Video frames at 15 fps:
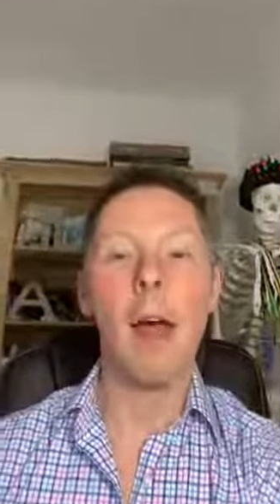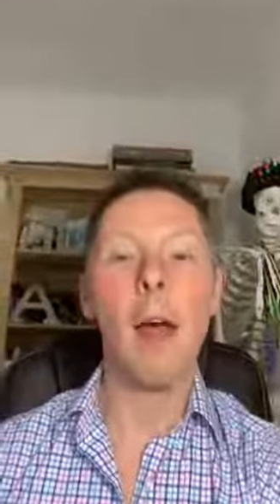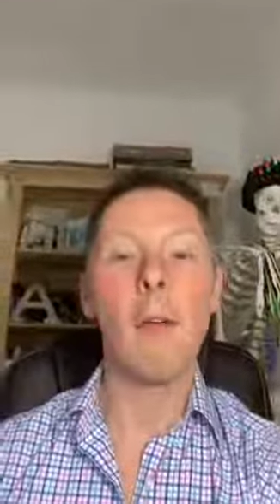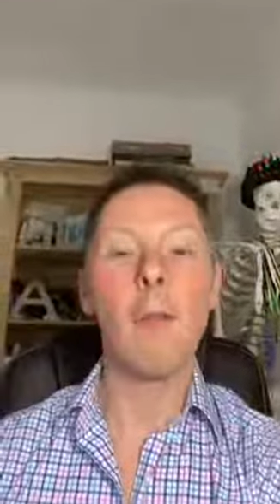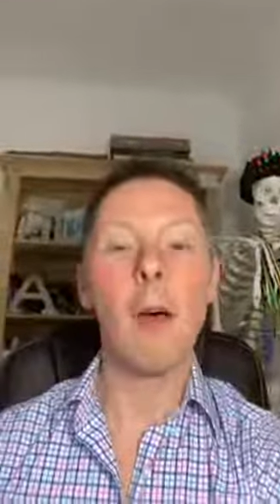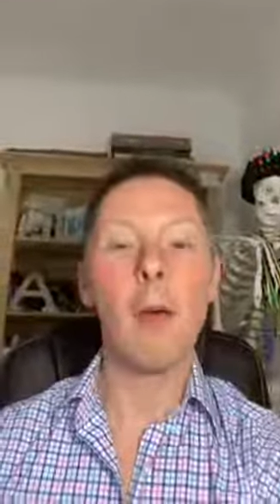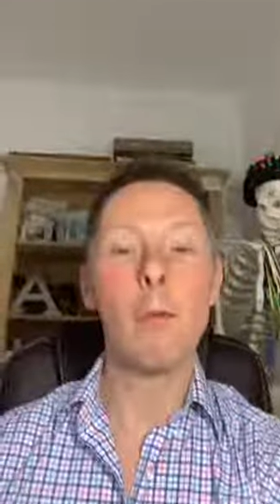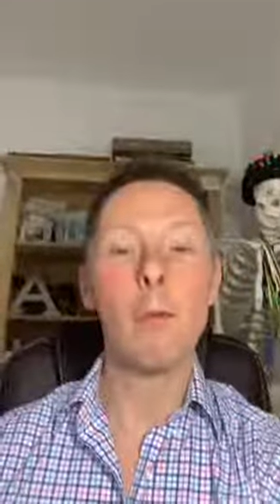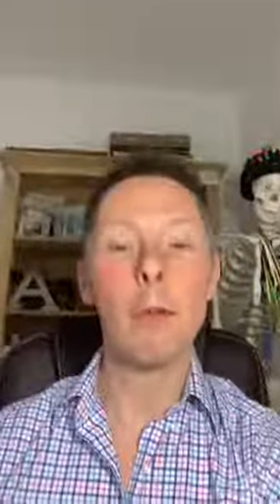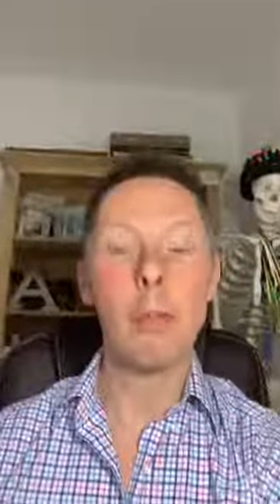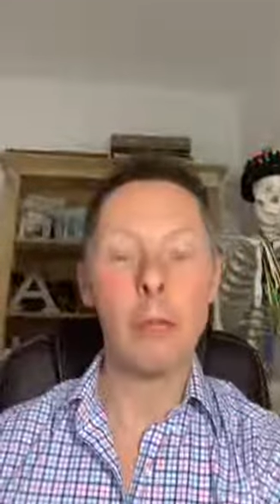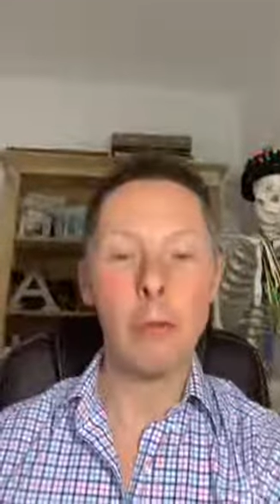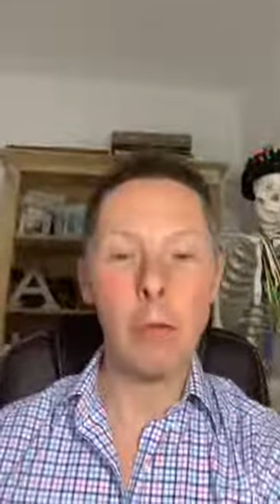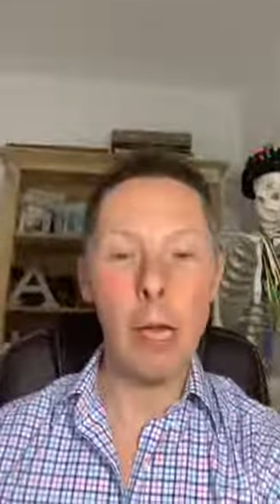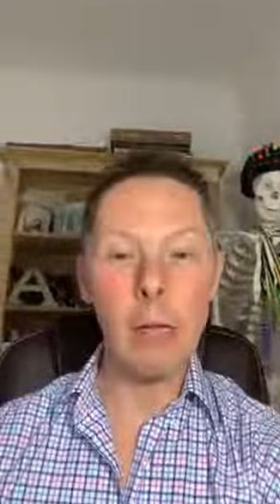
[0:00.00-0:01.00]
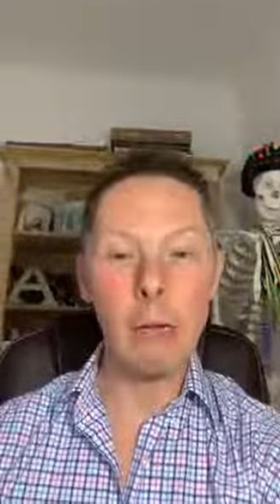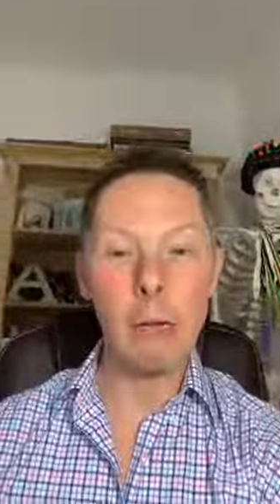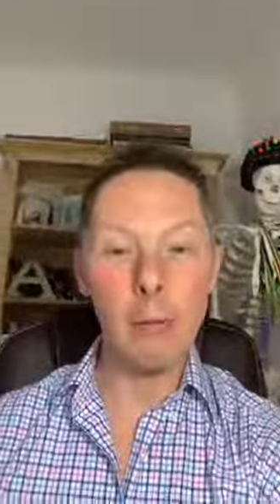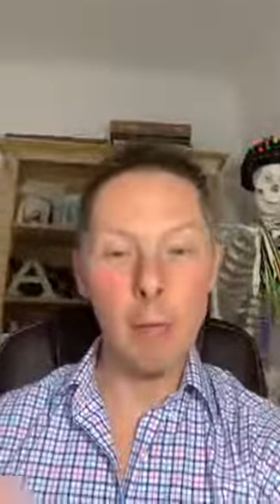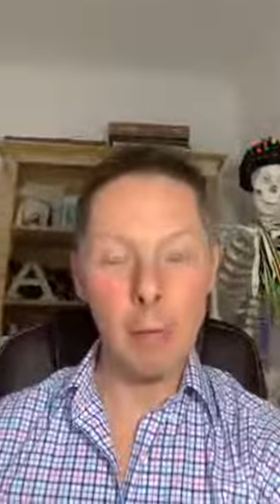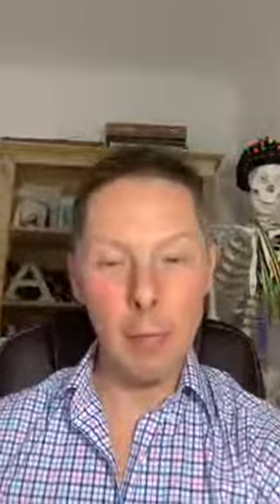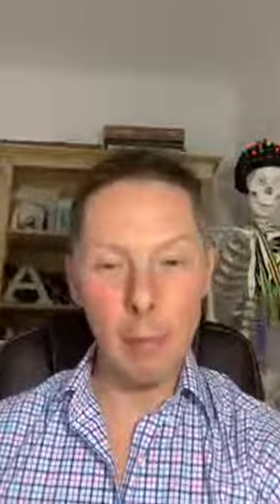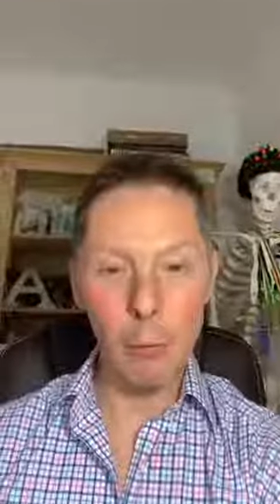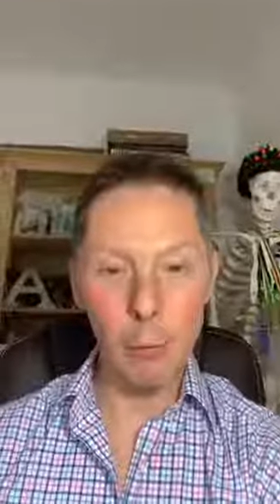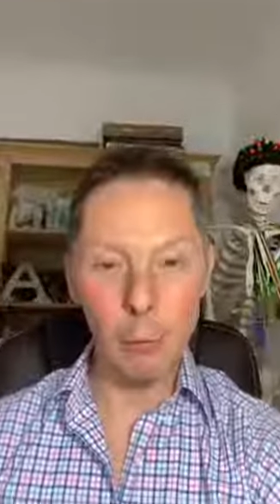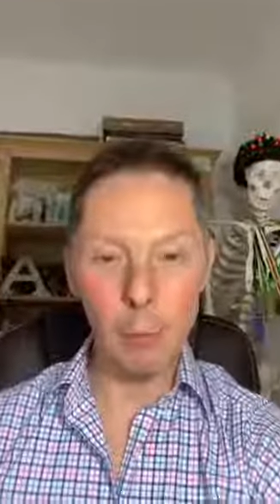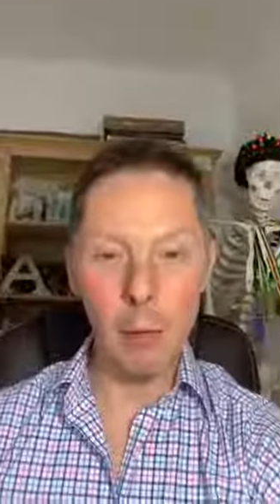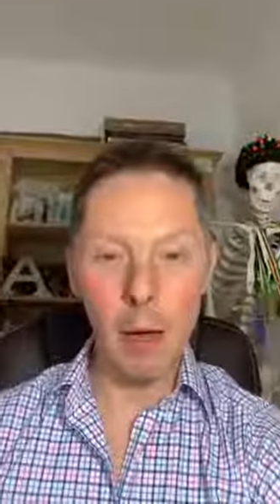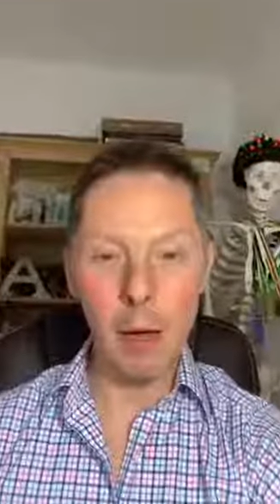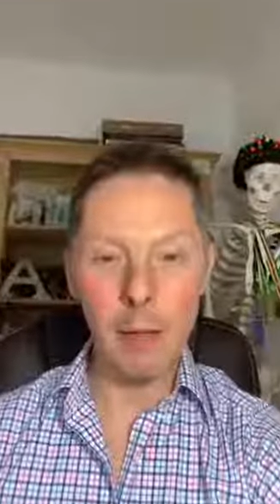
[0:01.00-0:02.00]
of arthritic changes in people's
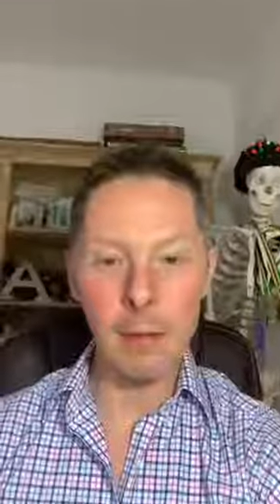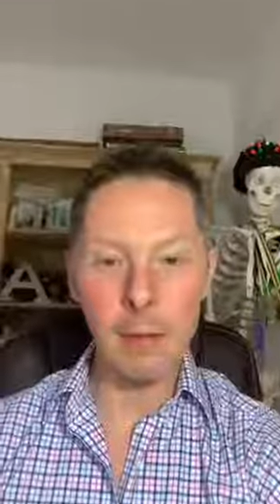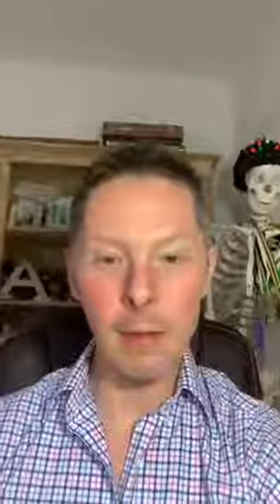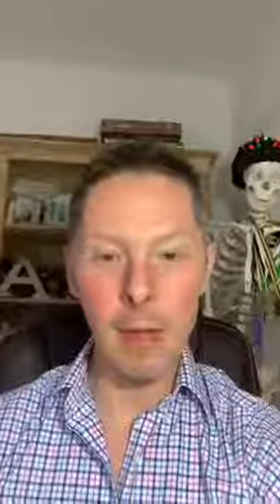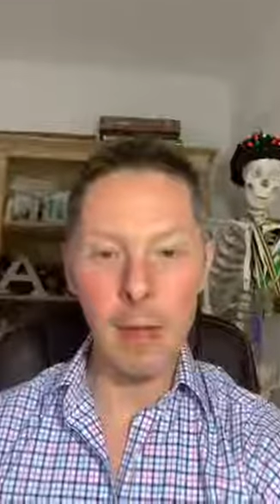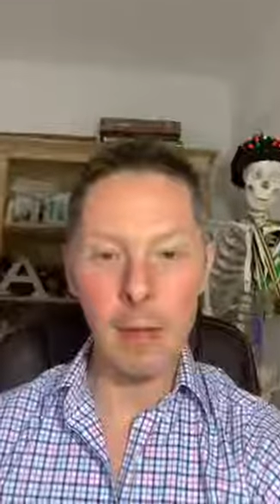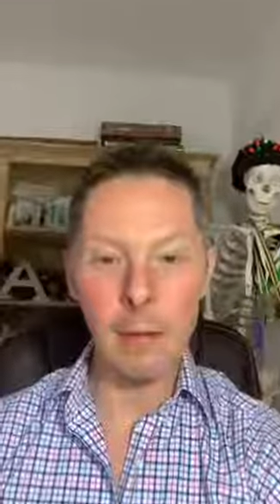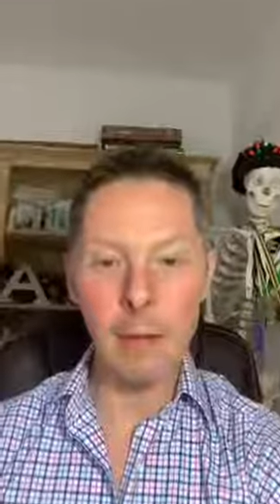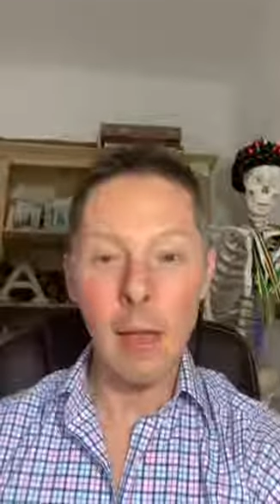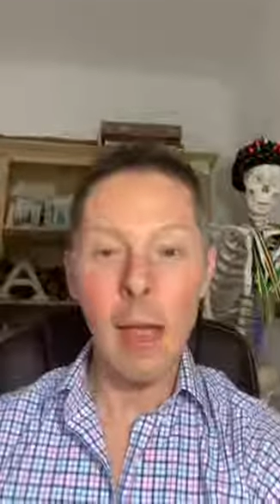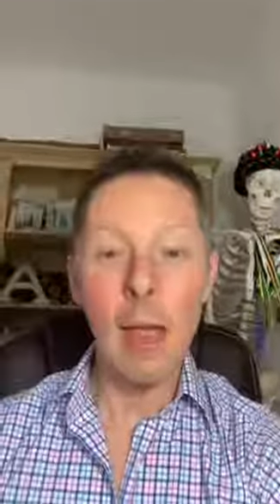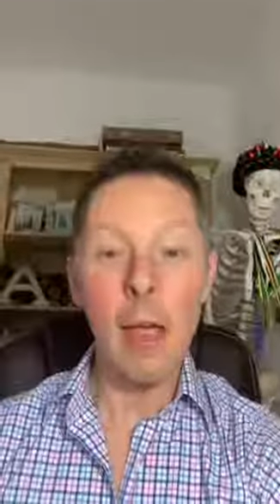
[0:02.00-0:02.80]
spines is